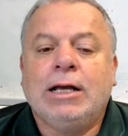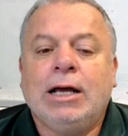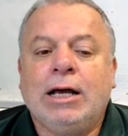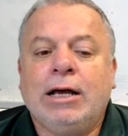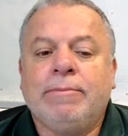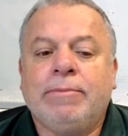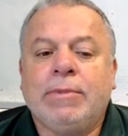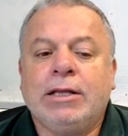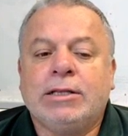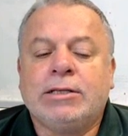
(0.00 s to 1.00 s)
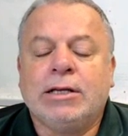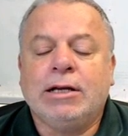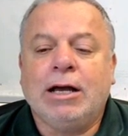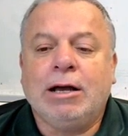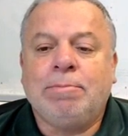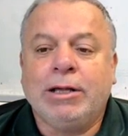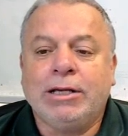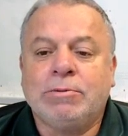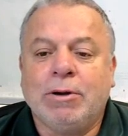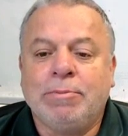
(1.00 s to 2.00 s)
It's a
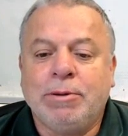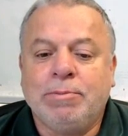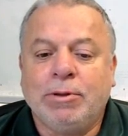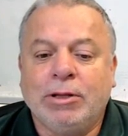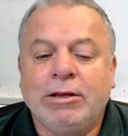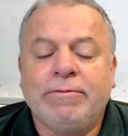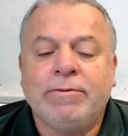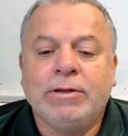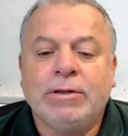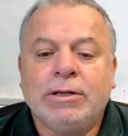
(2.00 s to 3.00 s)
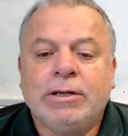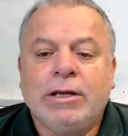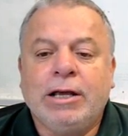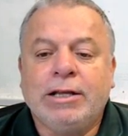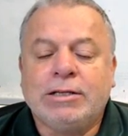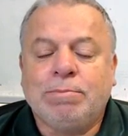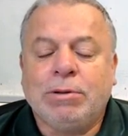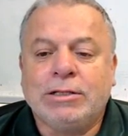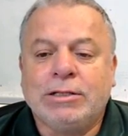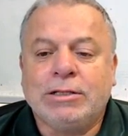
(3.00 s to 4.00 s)
place where people live. It's a
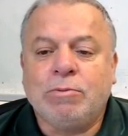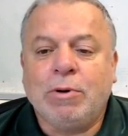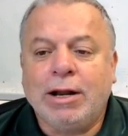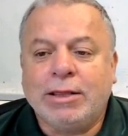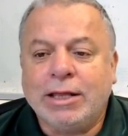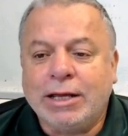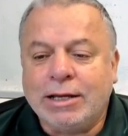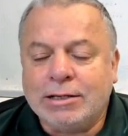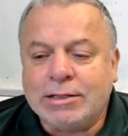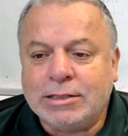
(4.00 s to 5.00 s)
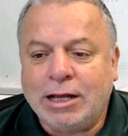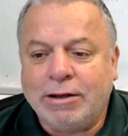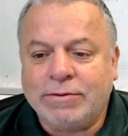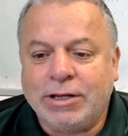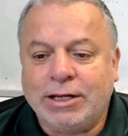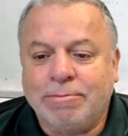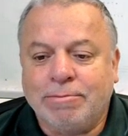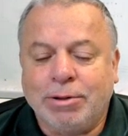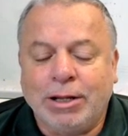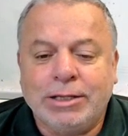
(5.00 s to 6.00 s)
place where things have
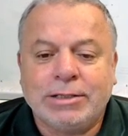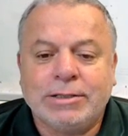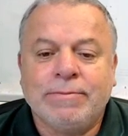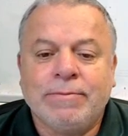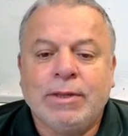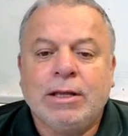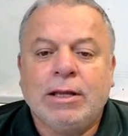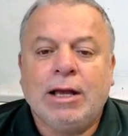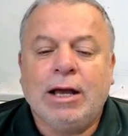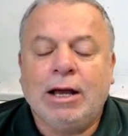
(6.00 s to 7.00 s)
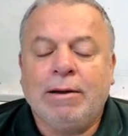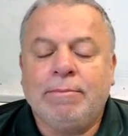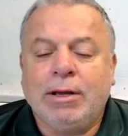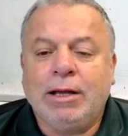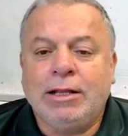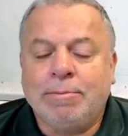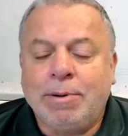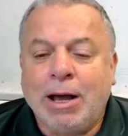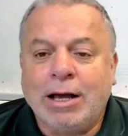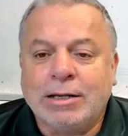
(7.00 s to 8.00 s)
taken place in the
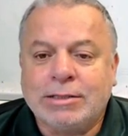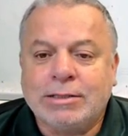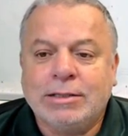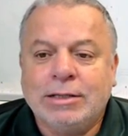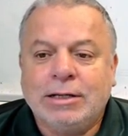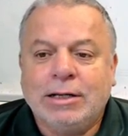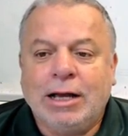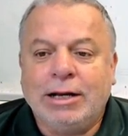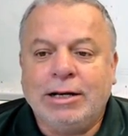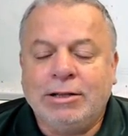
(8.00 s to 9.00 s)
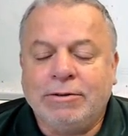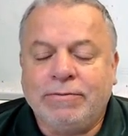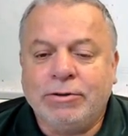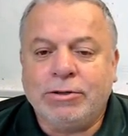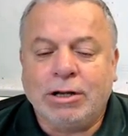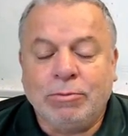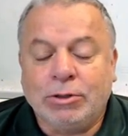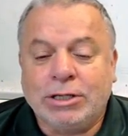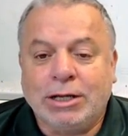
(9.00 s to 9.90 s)
past and in the future, and will